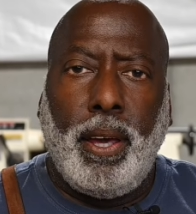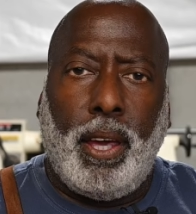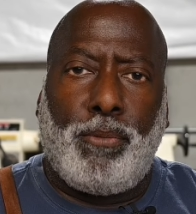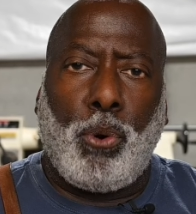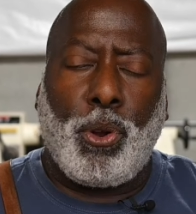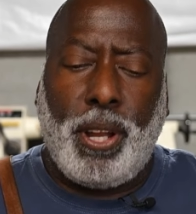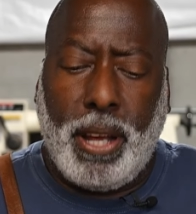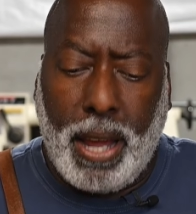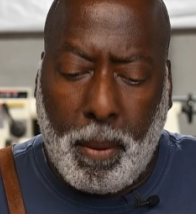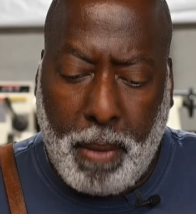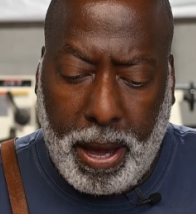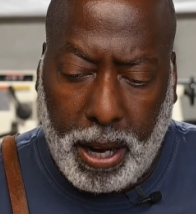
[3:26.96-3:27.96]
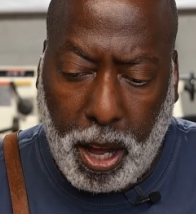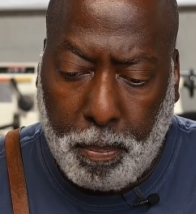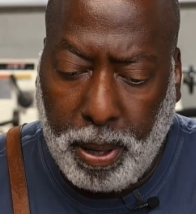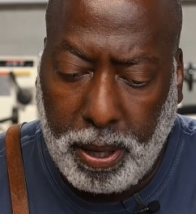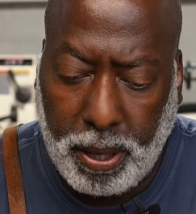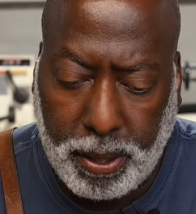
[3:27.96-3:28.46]
And for today, I made
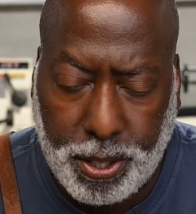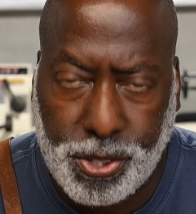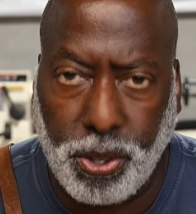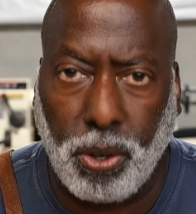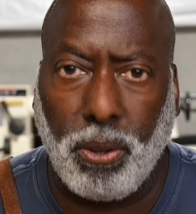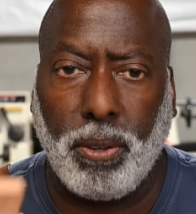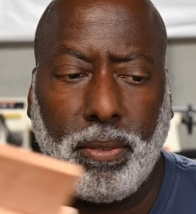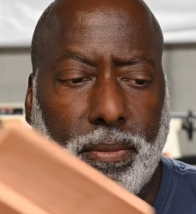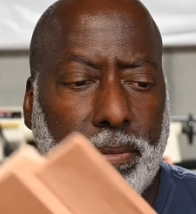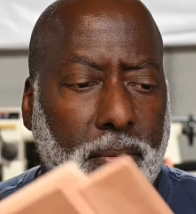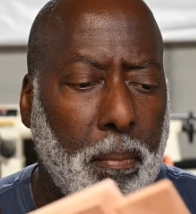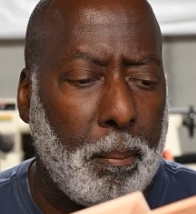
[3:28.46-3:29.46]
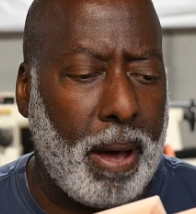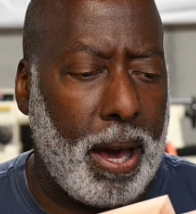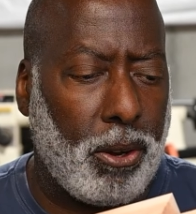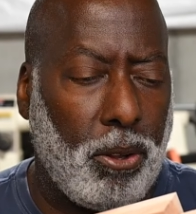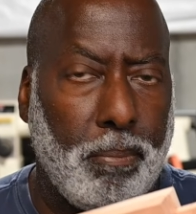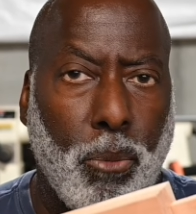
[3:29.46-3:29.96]
up this little
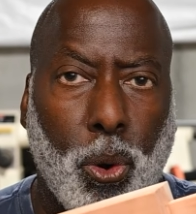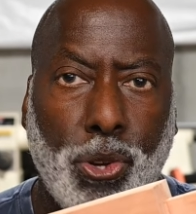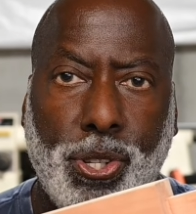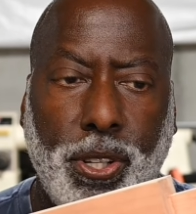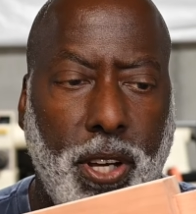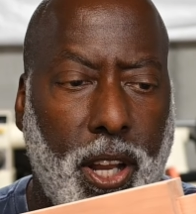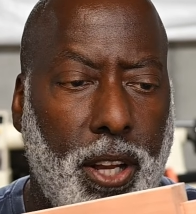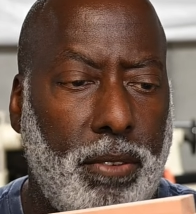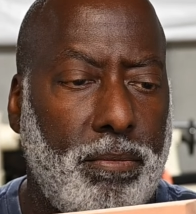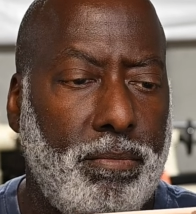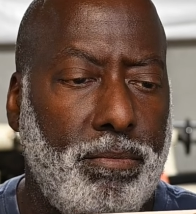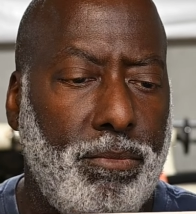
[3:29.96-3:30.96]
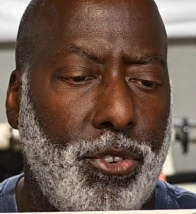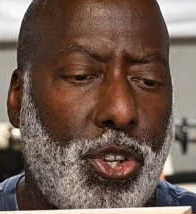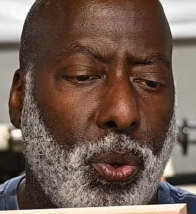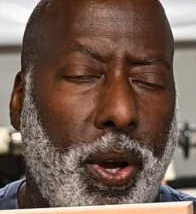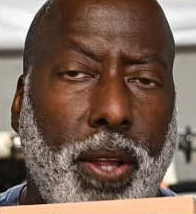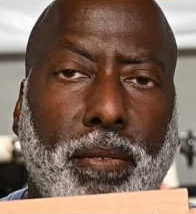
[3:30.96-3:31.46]
model mortise and tenon
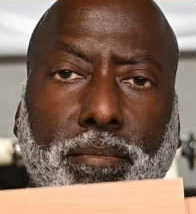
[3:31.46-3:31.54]
joint